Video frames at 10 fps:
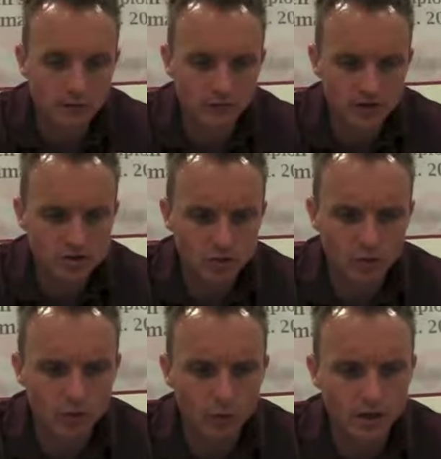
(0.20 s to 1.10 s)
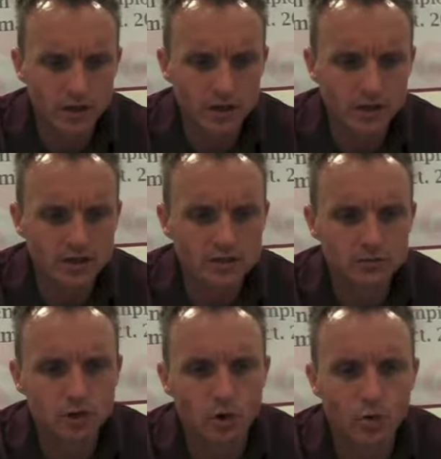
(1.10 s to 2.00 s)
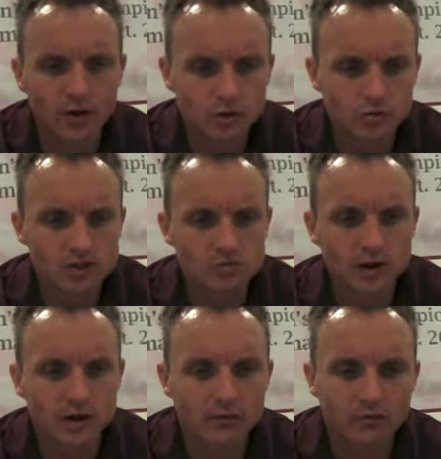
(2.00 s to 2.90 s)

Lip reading: First of all, we didn't know what to expect